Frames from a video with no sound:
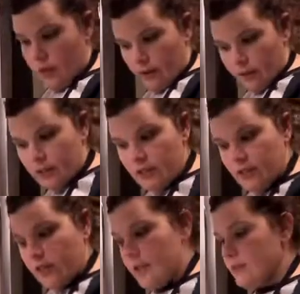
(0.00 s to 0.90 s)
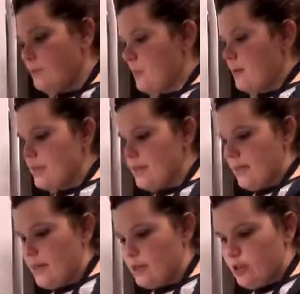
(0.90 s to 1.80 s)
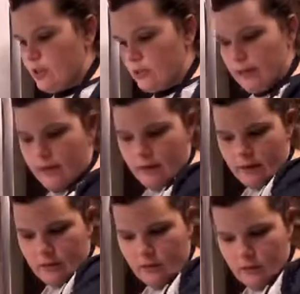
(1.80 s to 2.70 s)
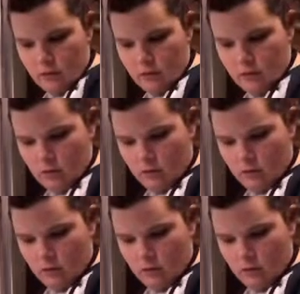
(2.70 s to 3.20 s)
Carrots, yes. Bunnies like carrots. Do you like carrots?